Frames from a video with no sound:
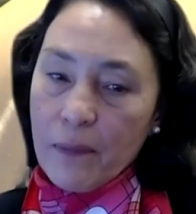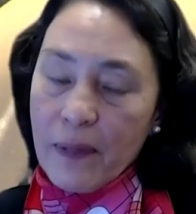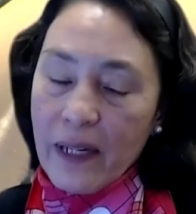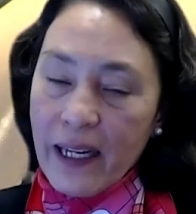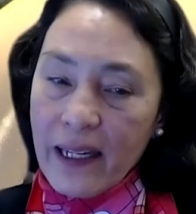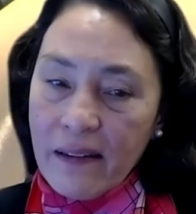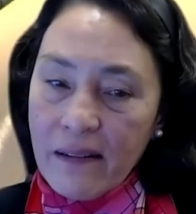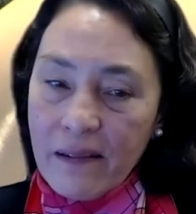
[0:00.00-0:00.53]
but I
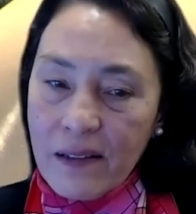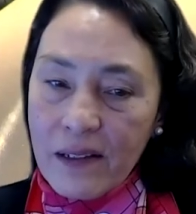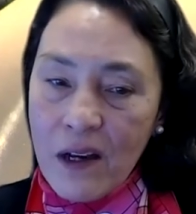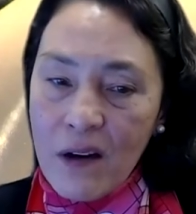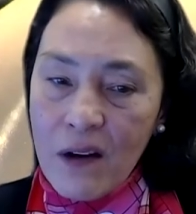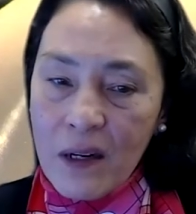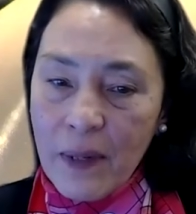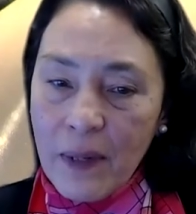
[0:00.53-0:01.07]
can
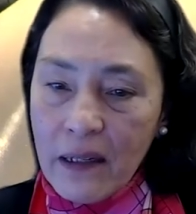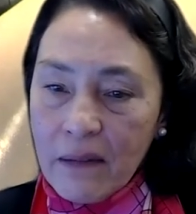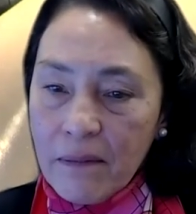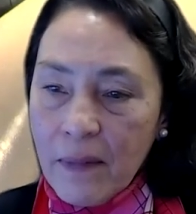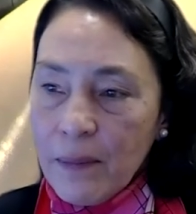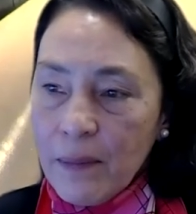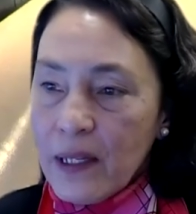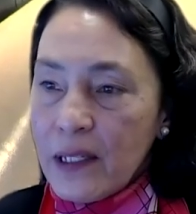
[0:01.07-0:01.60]
talk about it
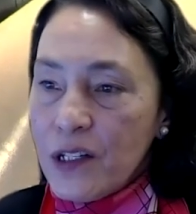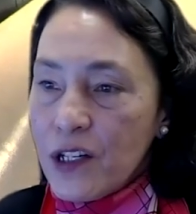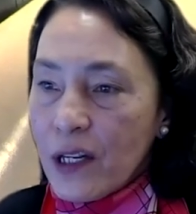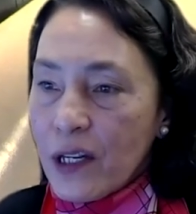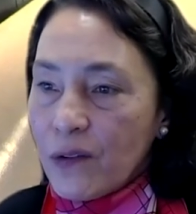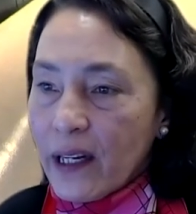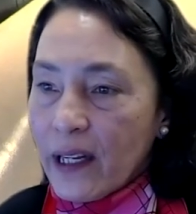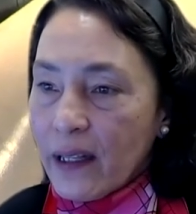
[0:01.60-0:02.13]
maybe in
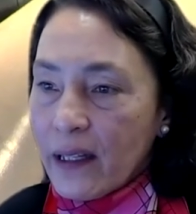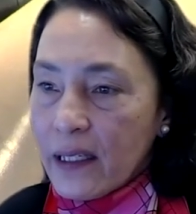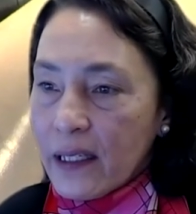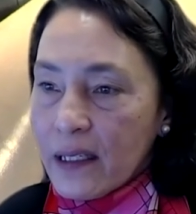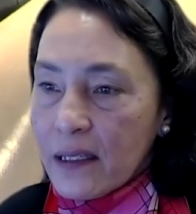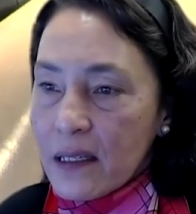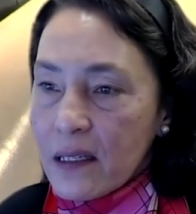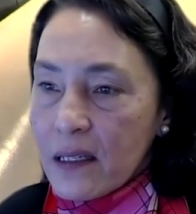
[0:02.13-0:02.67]

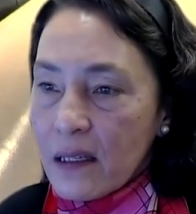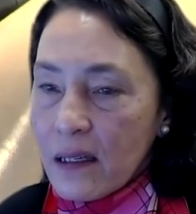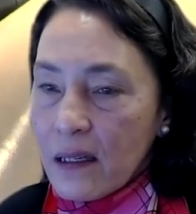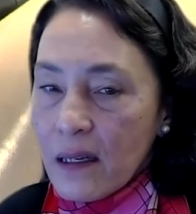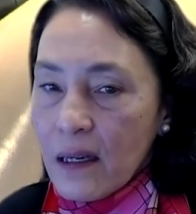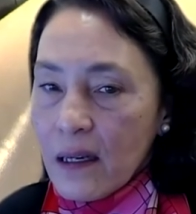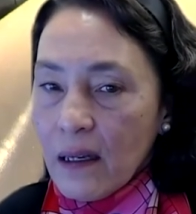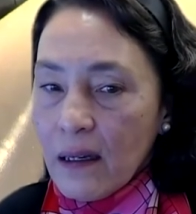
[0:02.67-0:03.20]
generalities
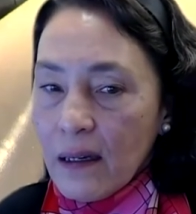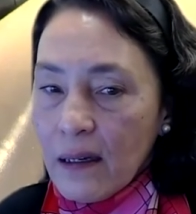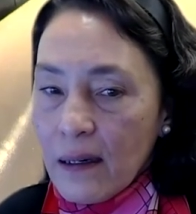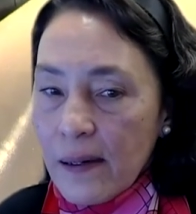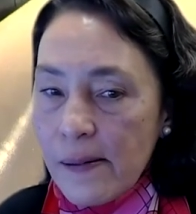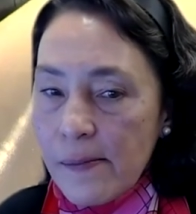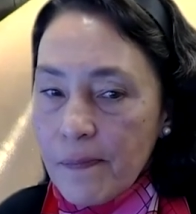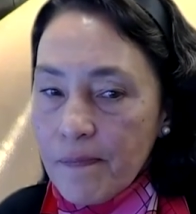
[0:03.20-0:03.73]

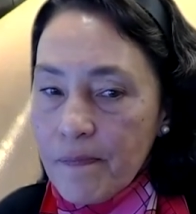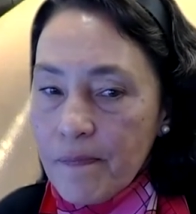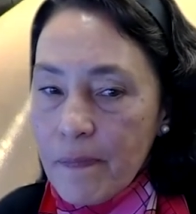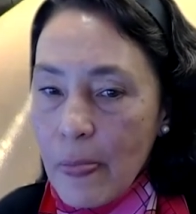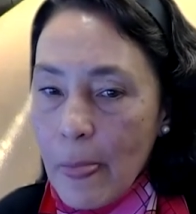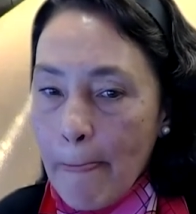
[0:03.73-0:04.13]
um,